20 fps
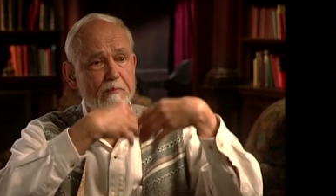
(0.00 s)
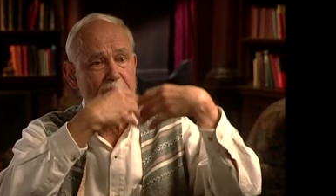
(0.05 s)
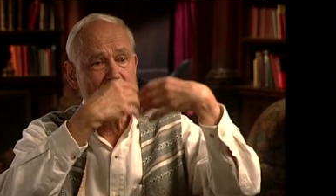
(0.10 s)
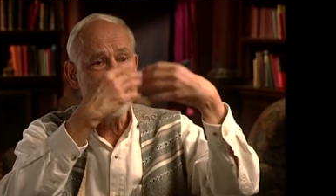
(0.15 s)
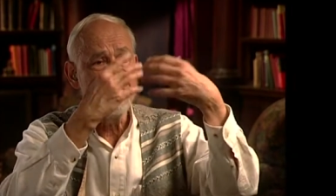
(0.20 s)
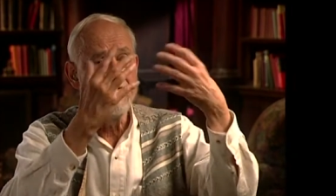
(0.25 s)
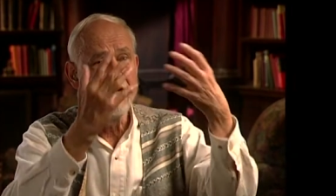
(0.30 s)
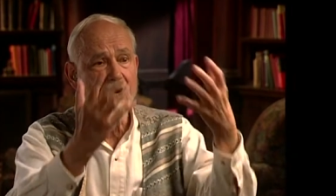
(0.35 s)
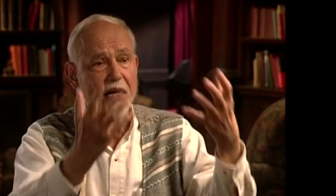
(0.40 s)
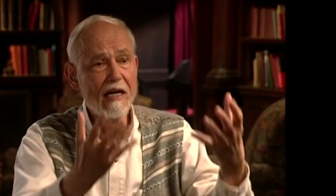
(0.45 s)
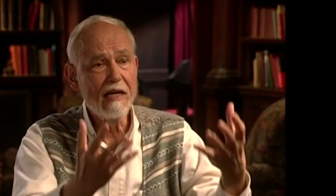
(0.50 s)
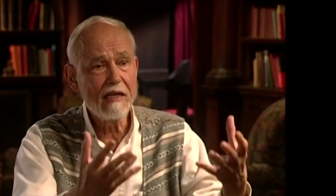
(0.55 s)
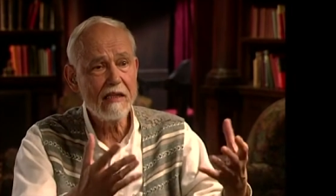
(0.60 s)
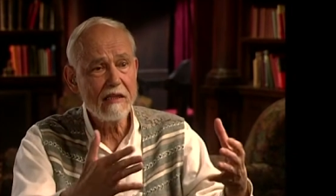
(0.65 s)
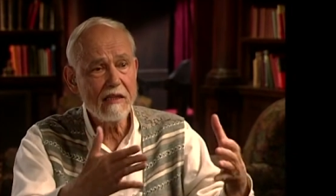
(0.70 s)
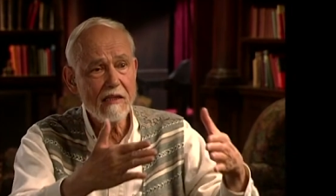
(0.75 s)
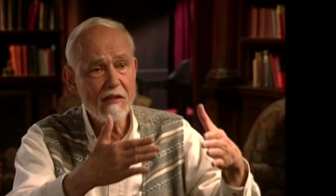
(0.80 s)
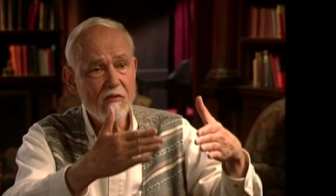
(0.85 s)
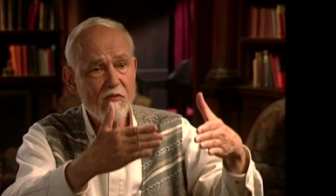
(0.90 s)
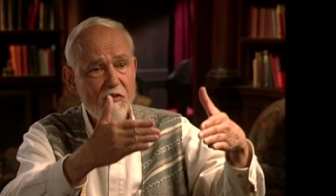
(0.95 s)

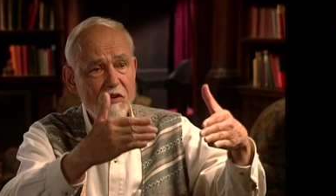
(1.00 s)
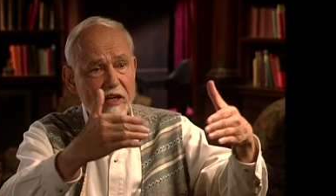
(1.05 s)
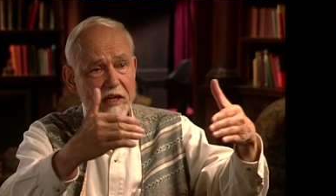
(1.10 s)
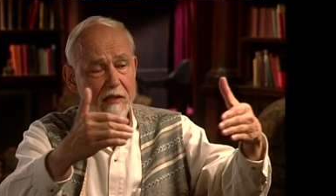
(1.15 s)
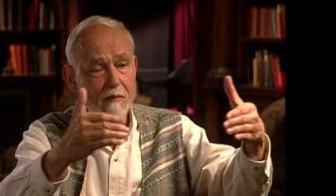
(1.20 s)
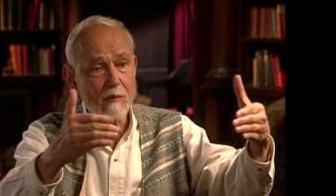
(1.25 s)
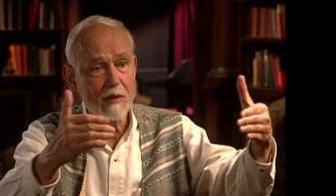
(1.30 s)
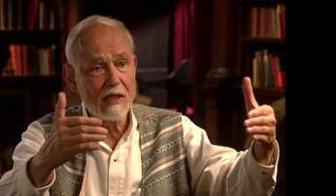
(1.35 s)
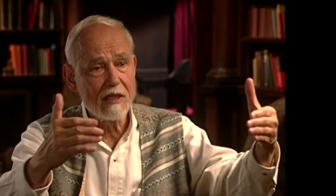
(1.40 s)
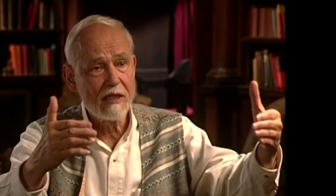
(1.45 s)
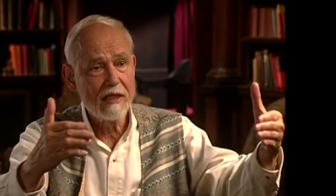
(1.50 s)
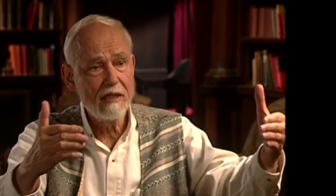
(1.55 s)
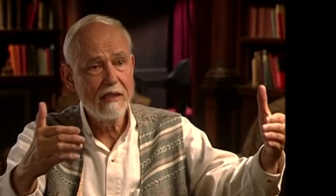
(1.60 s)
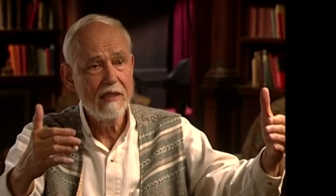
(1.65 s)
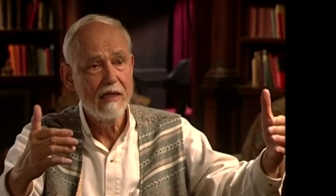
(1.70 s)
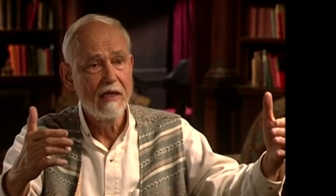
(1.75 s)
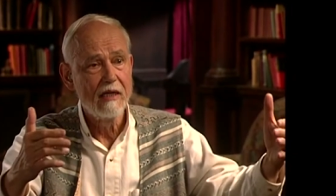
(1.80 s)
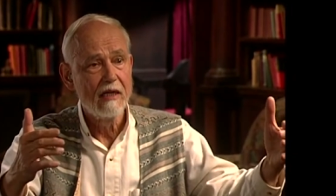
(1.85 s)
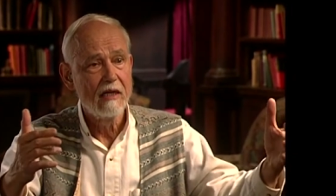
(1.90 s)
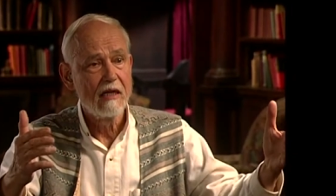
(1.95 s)
beyond the
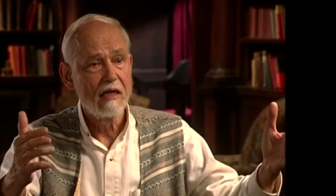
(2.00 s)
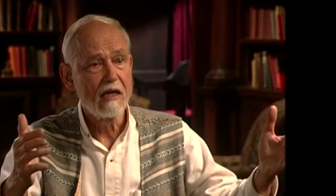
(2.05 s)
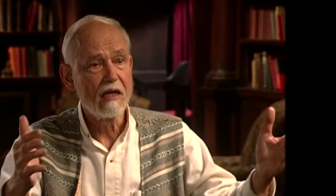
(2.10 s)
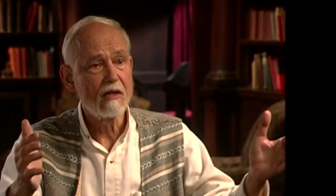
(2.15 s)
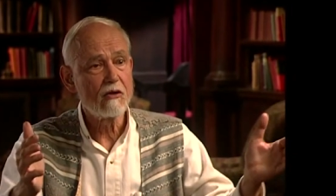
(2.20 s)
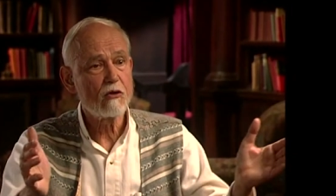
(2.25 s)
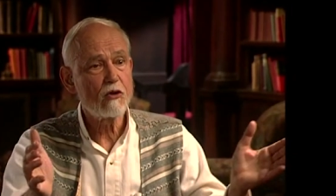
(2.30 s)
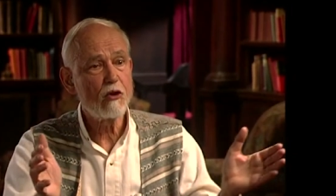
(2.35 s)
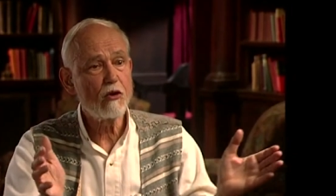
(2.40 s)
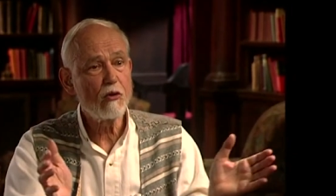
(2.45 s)
family uh,